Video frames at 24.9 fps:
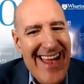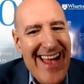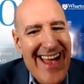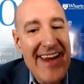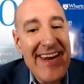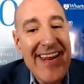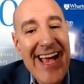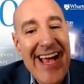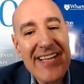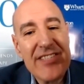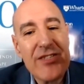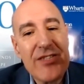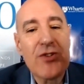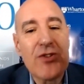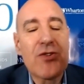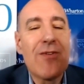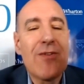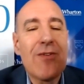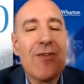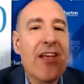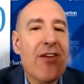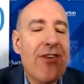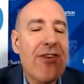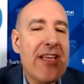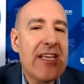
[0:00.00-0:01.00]
And it has also
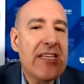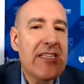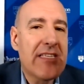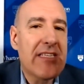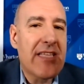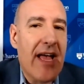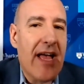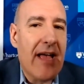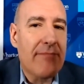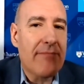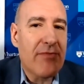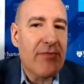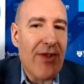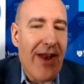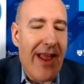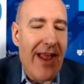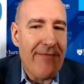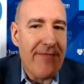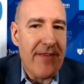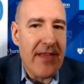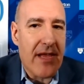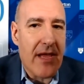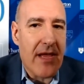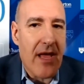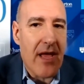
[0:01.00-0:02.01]
increased uh,
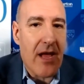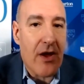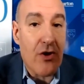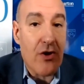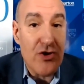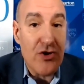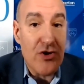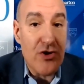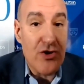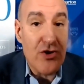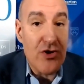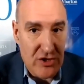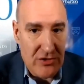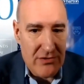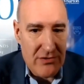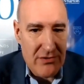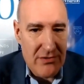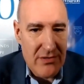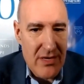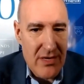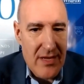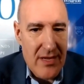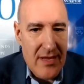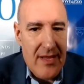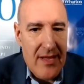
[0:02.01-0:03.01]
traffic uh, congestion.
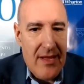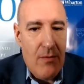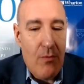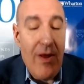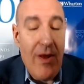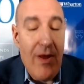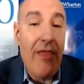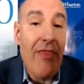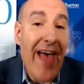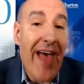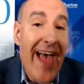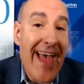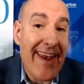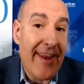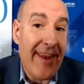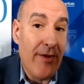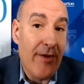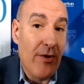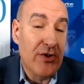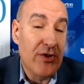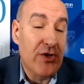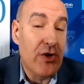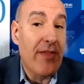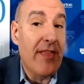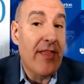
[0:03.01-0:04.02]
Well, that and
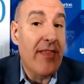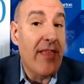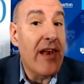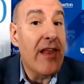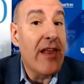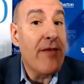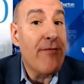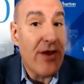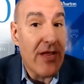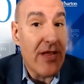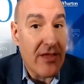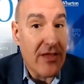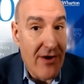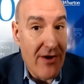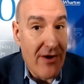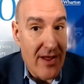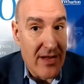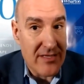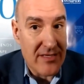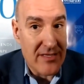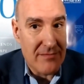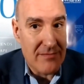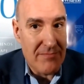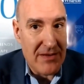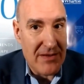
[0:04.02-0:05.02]
also the delivery
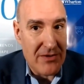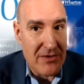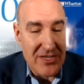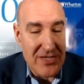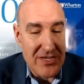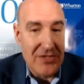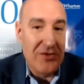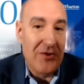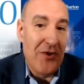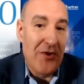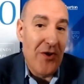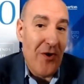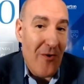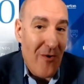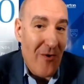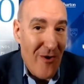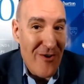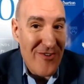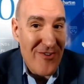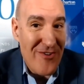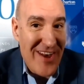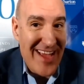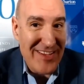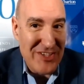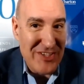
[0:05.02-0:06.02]
trucks, because as you know,
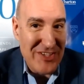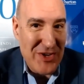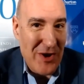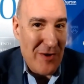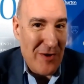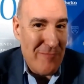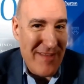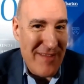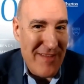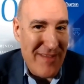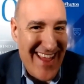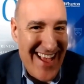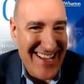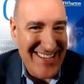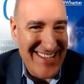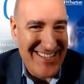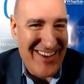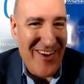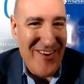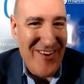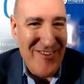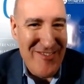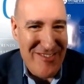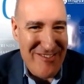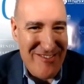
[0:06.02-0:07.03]
online shopping has
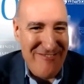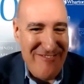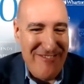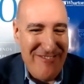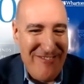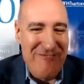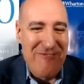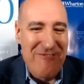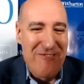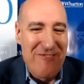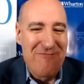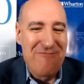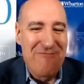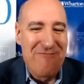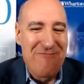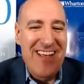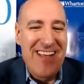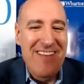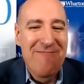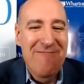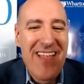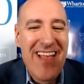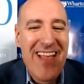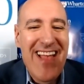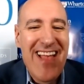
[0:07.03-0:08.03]
gone through the roof,
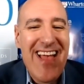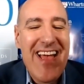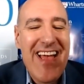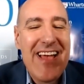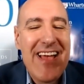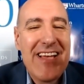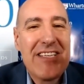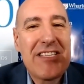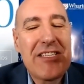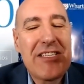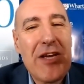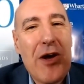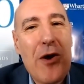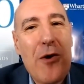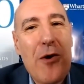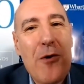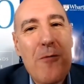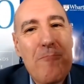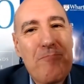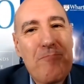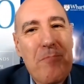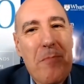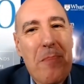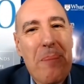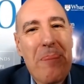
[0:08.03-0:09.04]
right?
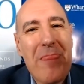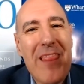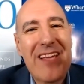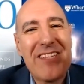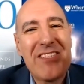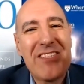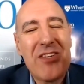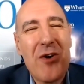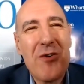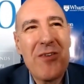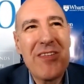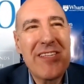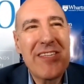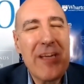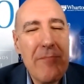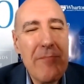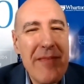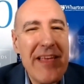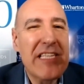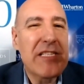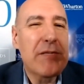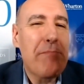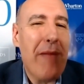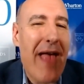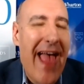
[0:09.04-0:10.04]
So so it's a
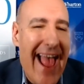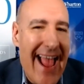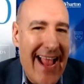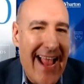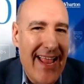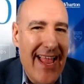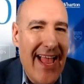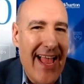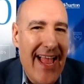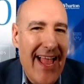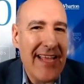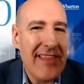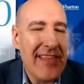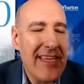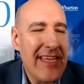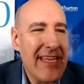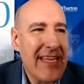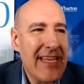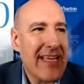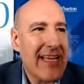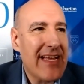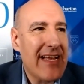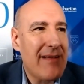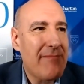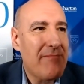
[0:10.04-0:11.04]
mixed bag. I
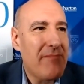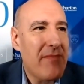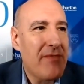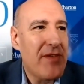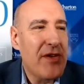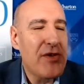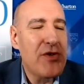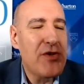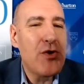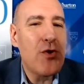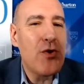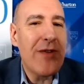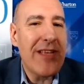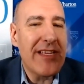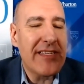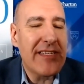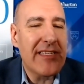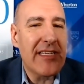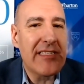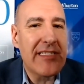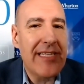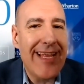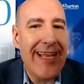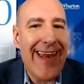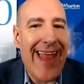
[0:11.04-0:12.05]
think um, the jury is
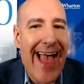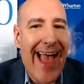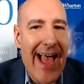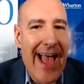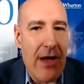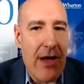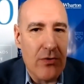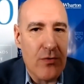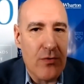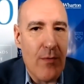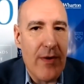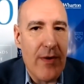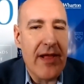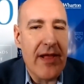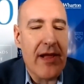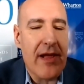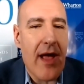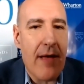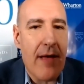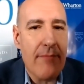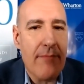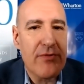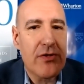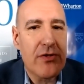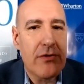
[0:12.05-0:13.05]
still out when it
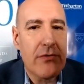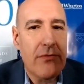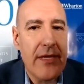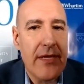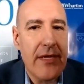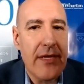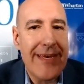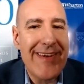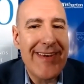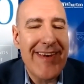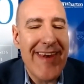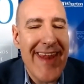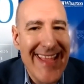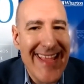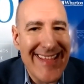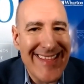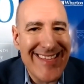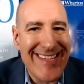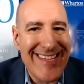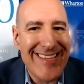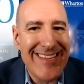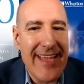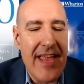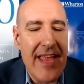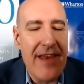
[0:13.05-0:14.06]
comes to the
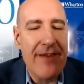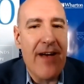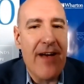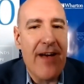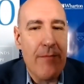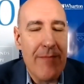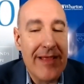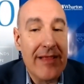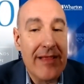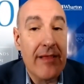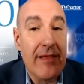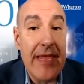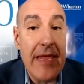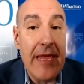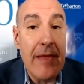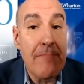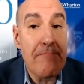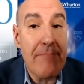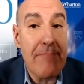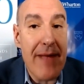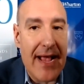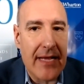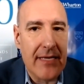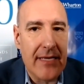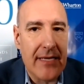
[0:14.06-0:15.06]
net environmental
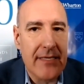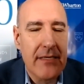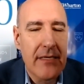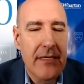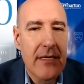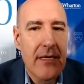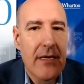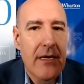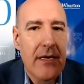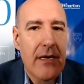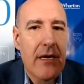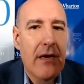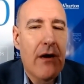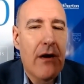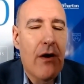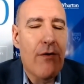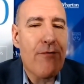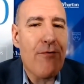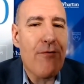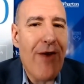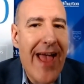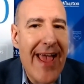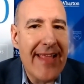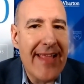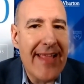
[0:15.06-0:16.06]
impact
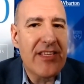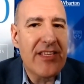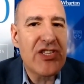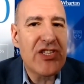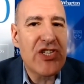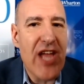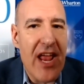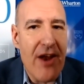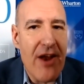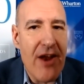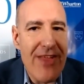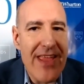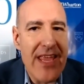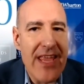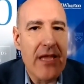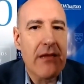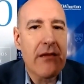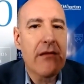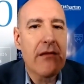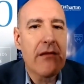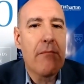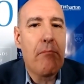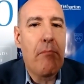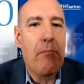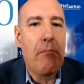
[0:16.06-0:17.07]
of
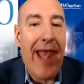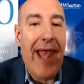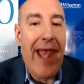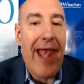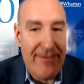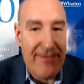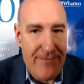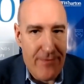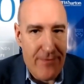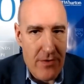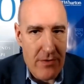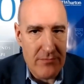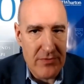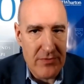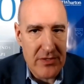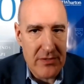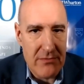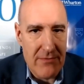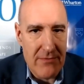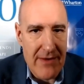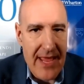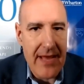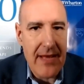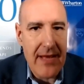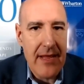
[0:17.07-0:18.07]
ride-sharing
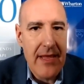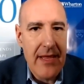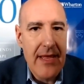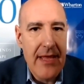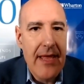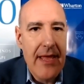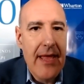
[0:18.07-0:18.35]
platforms, right?